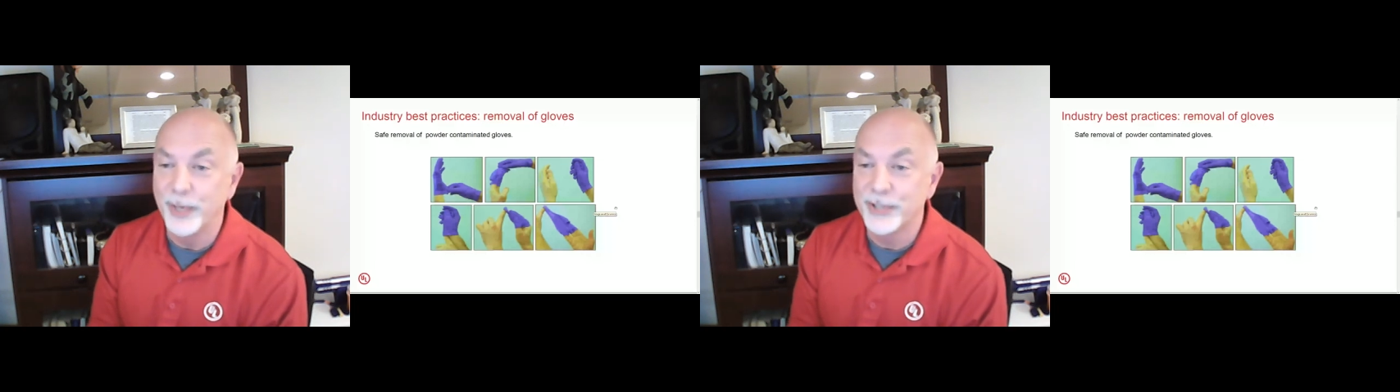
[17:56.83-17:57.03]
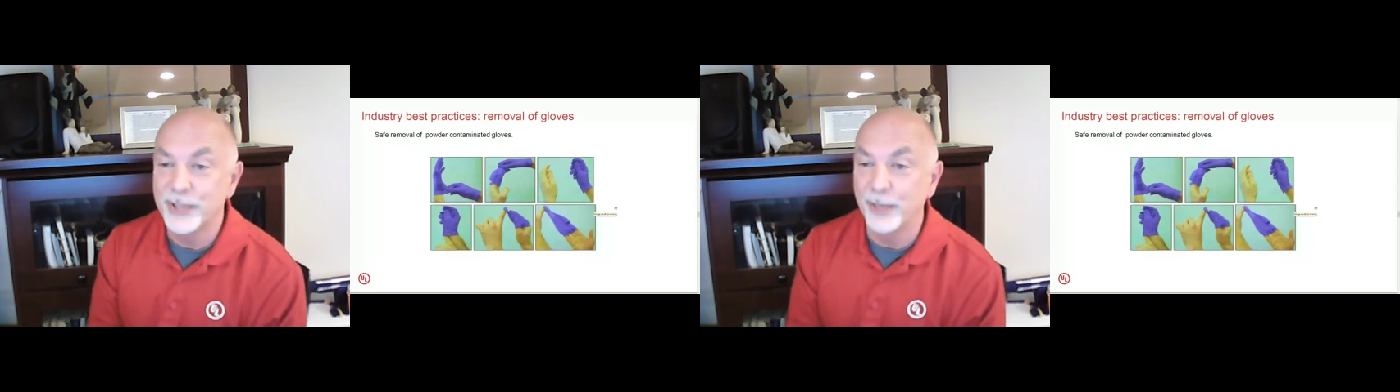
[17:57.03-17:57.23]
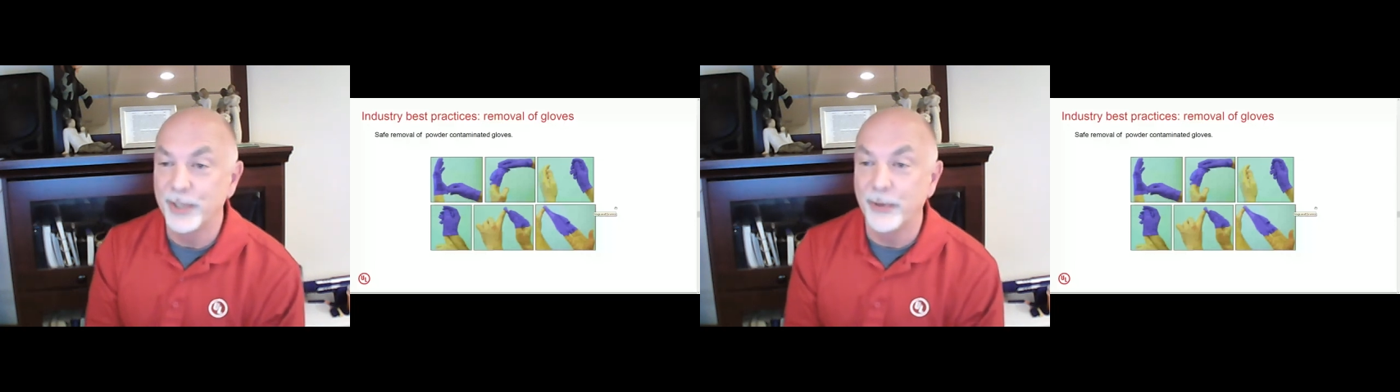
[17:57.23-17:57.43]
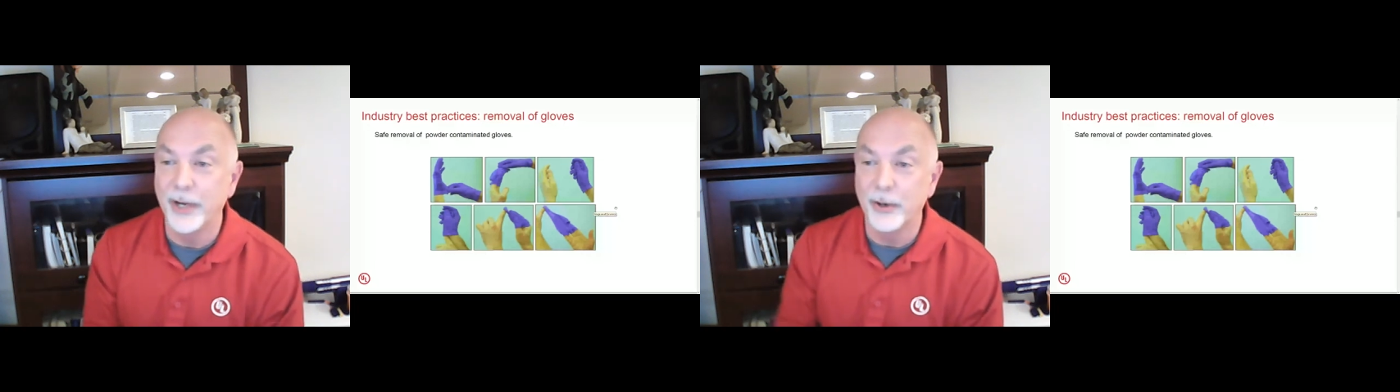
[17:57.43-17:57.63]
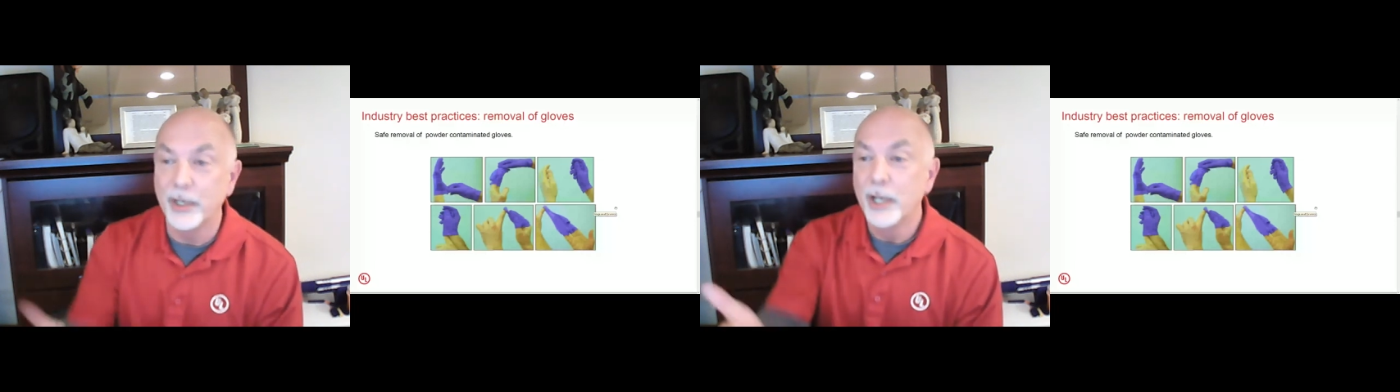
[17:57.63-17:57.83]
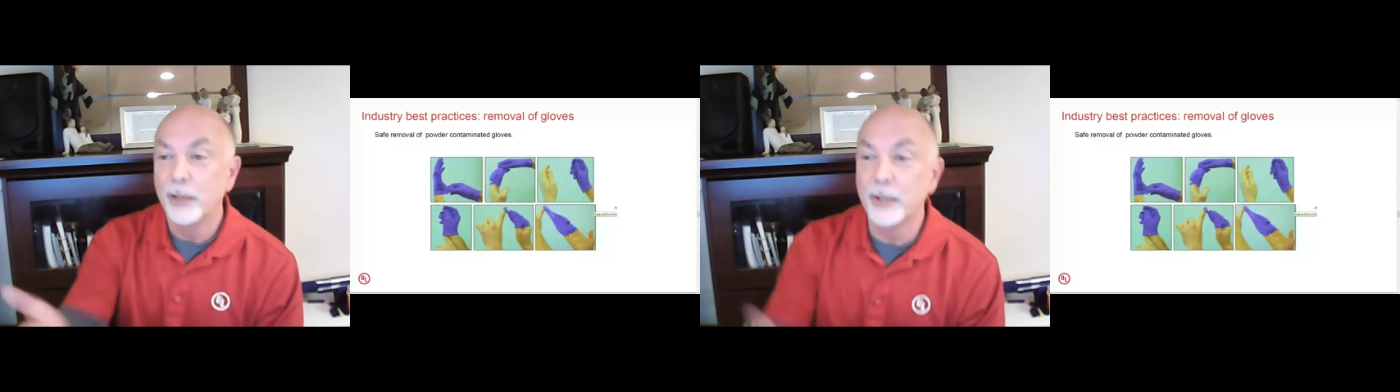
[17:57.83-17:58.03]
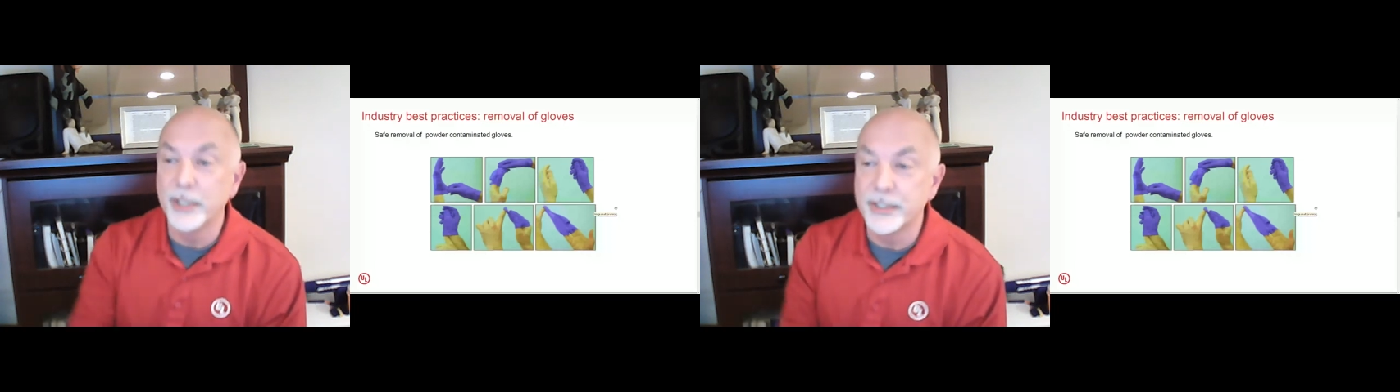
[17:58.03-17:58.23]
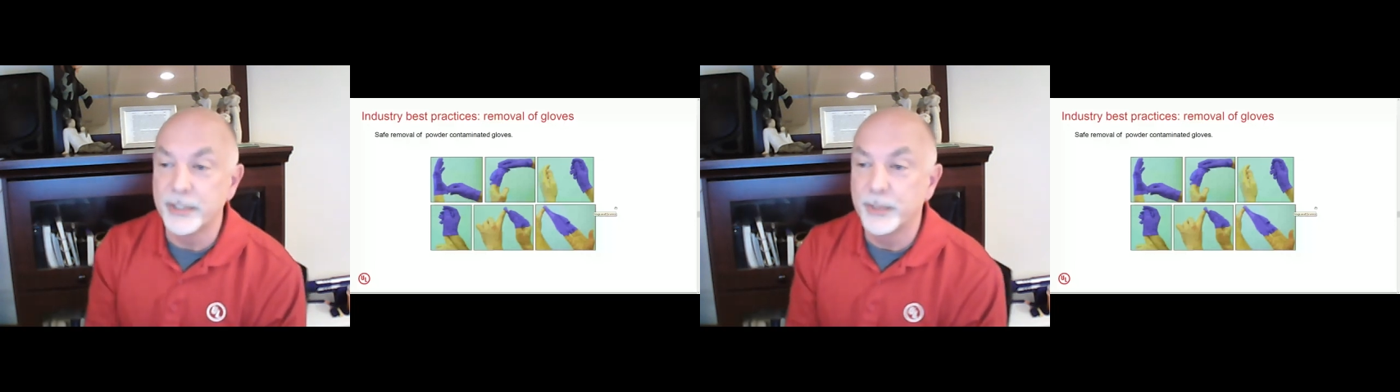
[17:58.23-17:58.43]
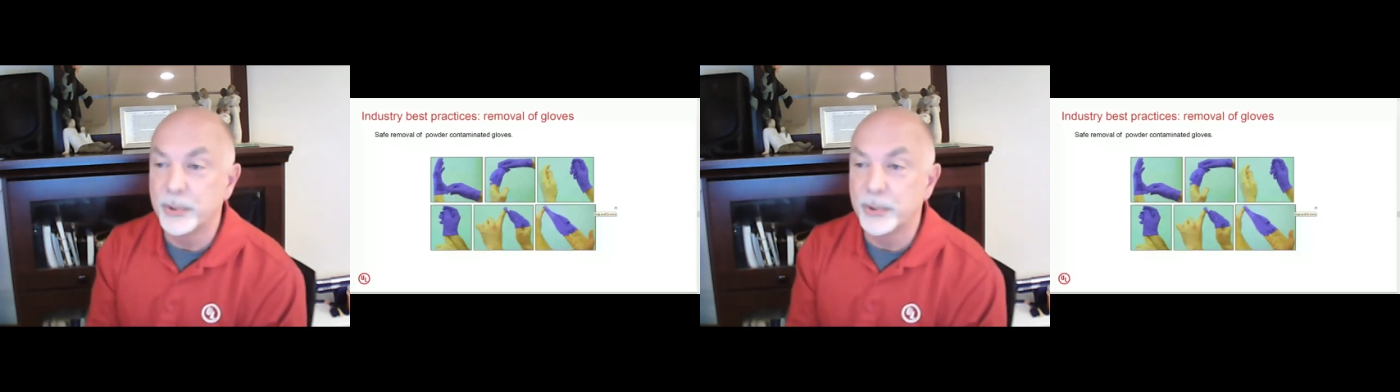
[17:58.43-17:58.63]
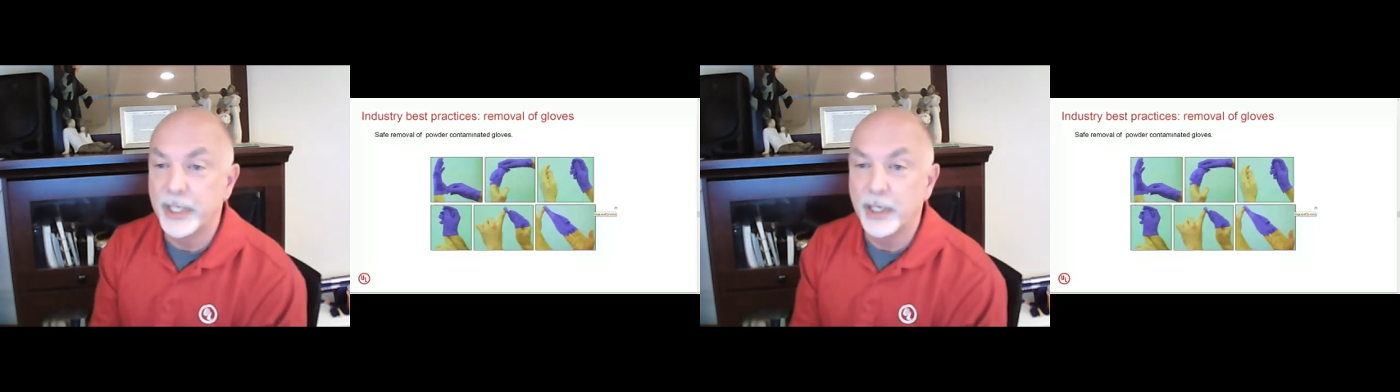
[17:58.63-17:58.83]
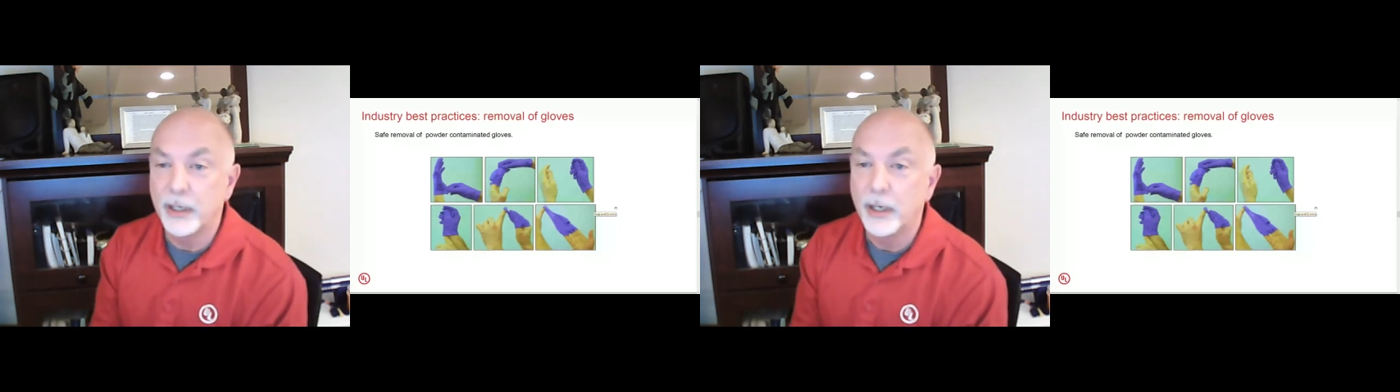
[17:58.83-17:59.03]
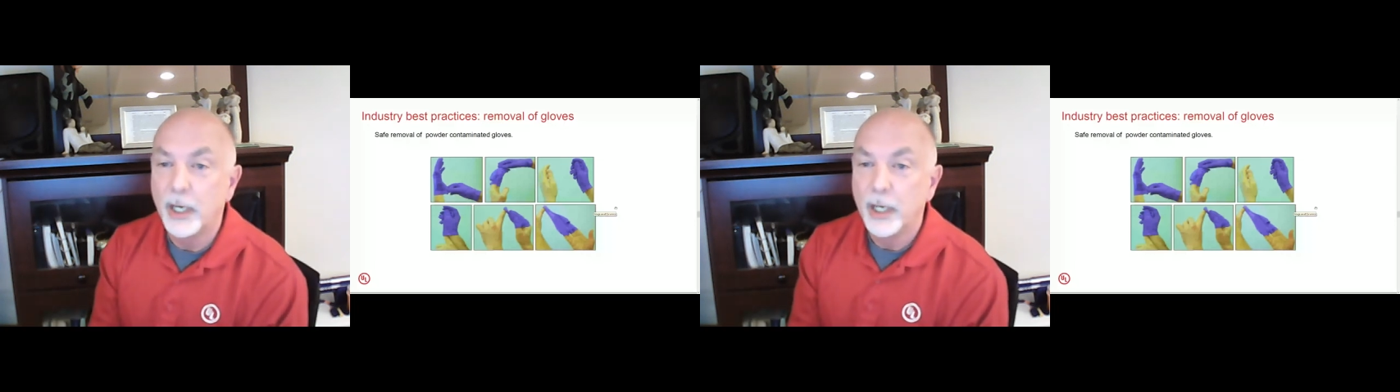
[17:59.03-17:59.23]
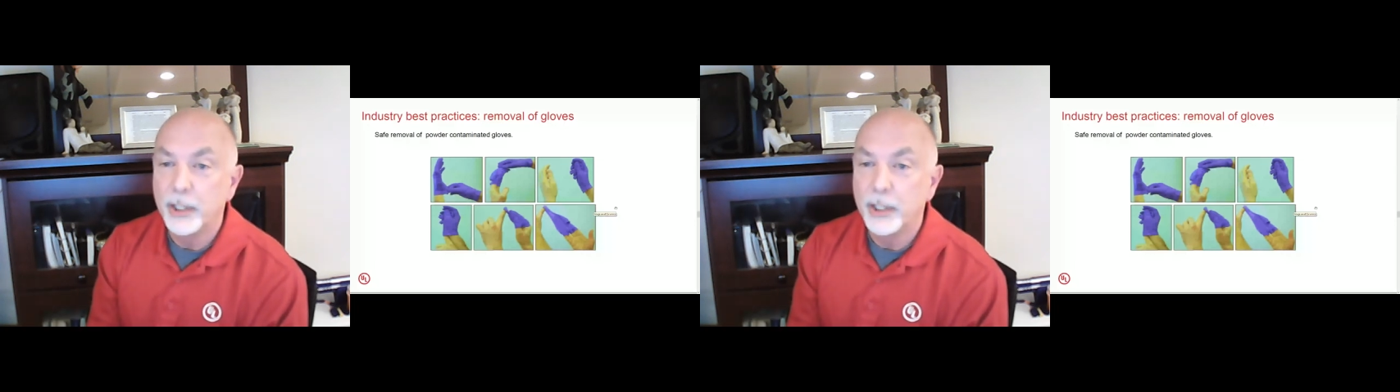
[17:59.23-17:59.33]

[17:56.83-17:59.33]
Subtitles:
I saw it'd be great. Or look at this imagery here.